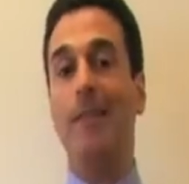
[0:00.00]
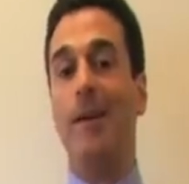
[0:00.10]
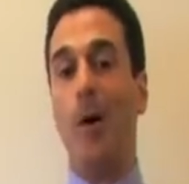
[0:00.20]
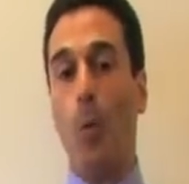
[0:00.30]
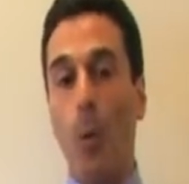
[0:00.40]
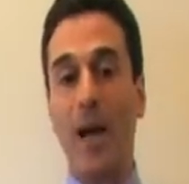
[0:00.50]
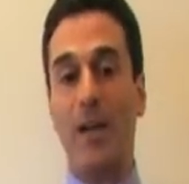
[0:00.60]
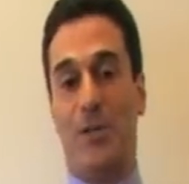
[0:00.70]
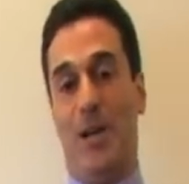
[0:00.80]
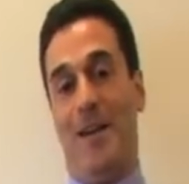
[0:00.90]
I didn't
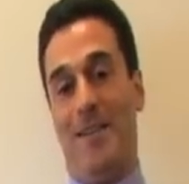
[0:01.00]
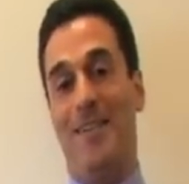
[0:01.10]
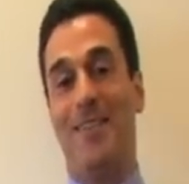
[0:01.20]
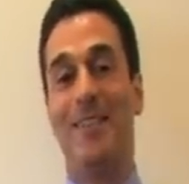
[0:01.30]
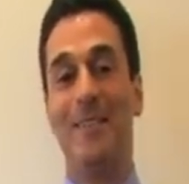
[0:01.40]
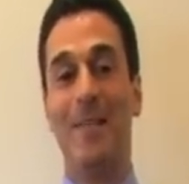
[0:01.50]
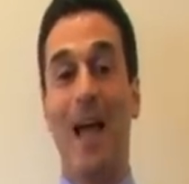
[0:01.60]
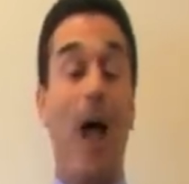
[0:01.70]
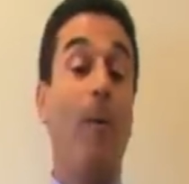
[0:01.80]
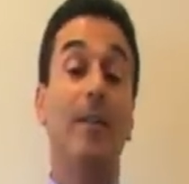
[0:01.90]
want to share.
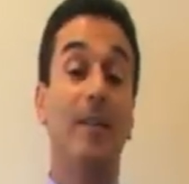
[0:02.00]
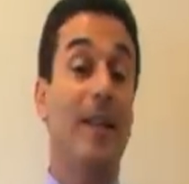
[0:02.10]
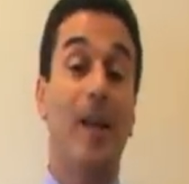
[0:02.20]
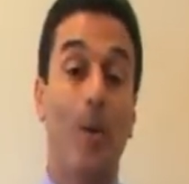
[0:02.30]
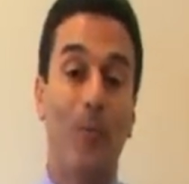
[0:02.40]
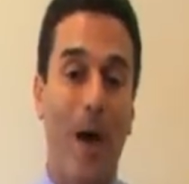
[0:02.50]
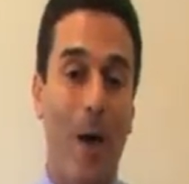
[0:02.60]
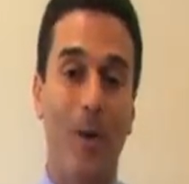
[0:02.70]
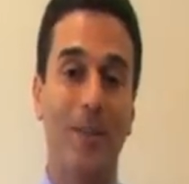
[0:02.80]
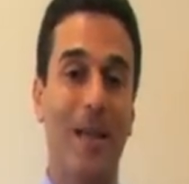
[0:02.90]
I wanted
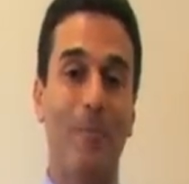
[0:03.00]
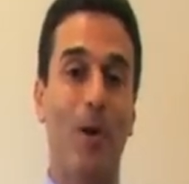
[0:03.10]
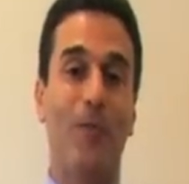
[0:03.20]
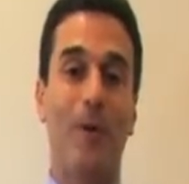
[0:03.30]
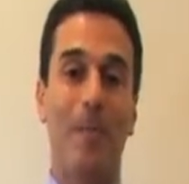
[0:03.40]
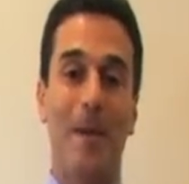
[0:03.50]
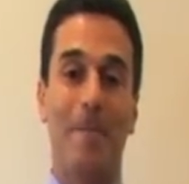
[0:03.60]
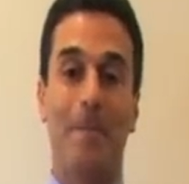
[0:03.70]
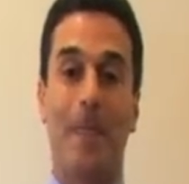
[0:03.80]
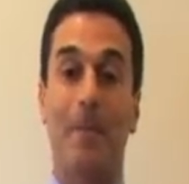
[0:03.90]
them all for
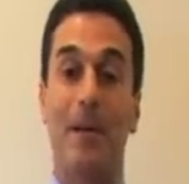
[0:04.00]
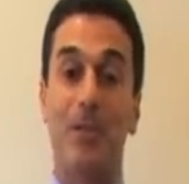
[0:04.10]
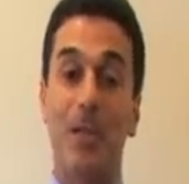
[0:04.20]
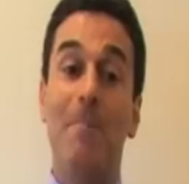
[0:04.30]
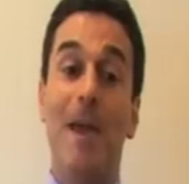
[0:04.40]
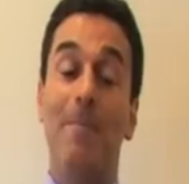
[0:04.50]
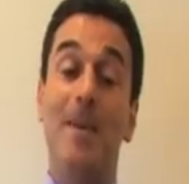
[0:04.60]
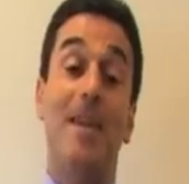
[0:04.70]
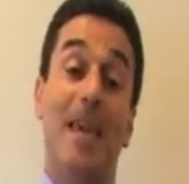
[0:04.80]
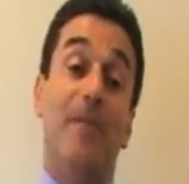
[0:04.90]
me. But she made
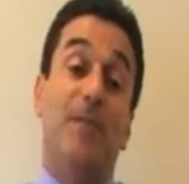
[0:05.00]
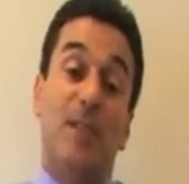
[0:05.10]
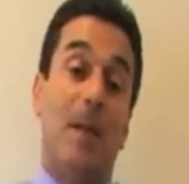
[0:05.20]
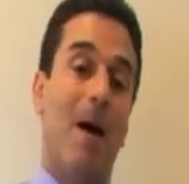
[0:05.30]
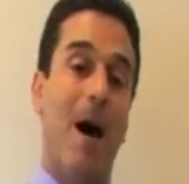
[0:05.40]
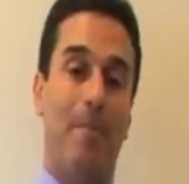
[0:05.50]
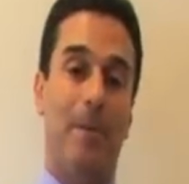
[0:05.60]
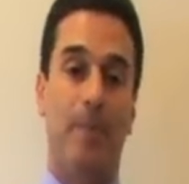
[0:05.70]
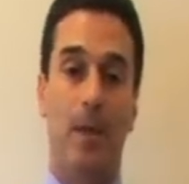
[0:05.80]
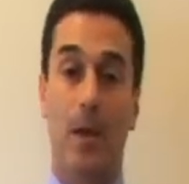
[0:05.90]
me give some
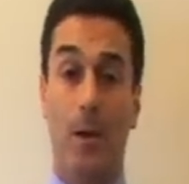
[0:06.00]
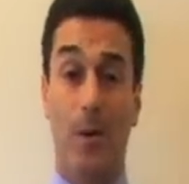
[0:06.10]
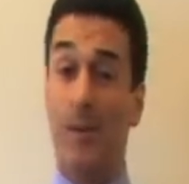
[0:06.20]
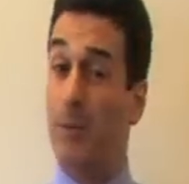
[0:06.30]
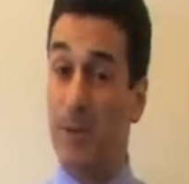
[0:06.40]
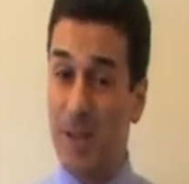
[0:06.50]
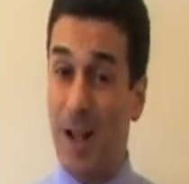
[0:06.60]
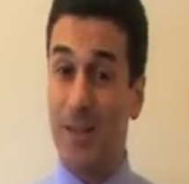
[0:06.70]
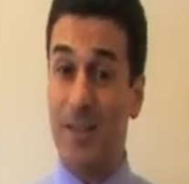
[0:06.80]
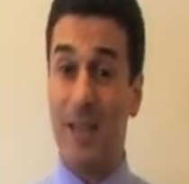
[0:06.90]
up. Well, the
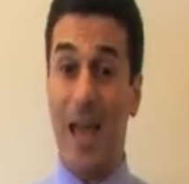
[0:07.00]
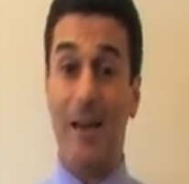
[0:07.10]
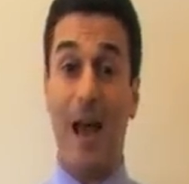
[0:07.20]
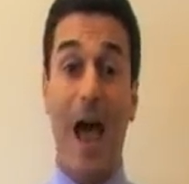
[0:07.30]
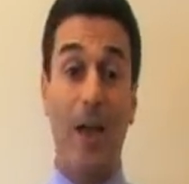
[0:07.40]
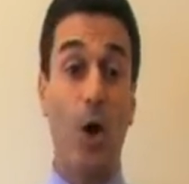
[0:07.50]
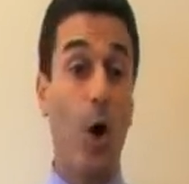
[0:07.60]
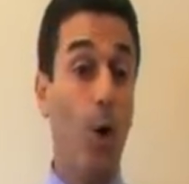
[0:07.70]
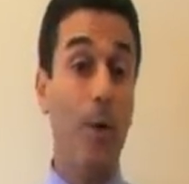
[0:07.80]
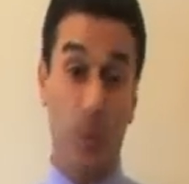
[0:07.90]
result is that
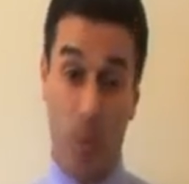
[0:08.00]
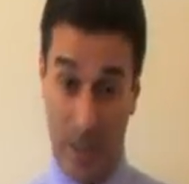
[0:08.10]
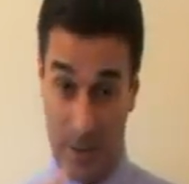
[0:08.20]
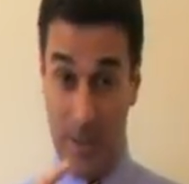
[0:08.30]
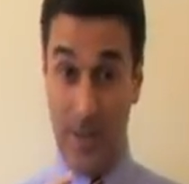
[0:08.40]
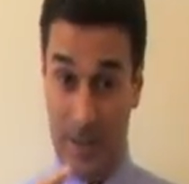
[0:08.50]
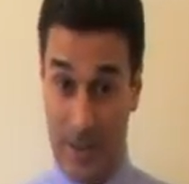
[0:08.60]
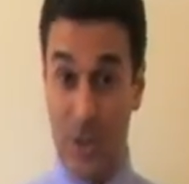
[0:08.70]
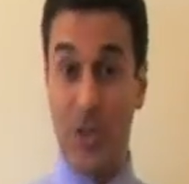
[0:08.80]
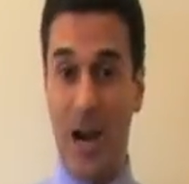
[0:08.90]
I'd always want
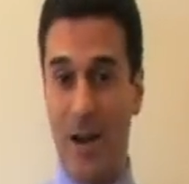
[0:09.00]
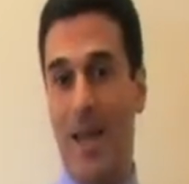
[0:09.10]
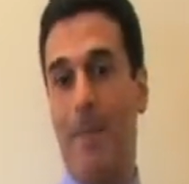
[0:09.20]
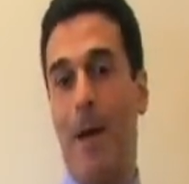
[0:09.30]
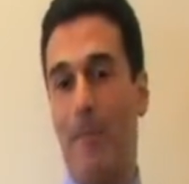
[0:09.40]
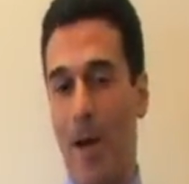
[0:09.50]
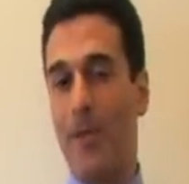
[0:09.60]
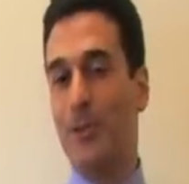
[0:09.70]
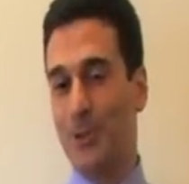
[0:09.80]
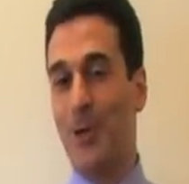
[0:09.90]
the share that my
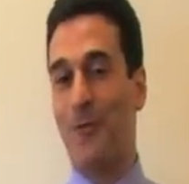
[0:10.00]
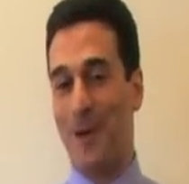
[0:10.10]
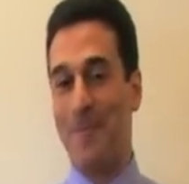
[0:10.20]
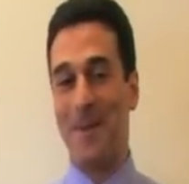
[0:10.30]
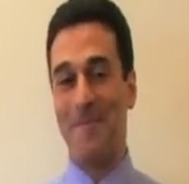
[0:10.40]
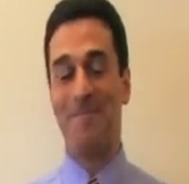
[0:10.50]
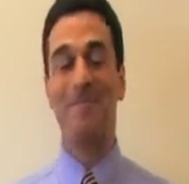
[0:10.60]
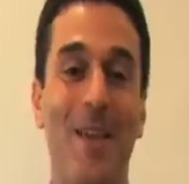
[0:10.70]
brothers took from me.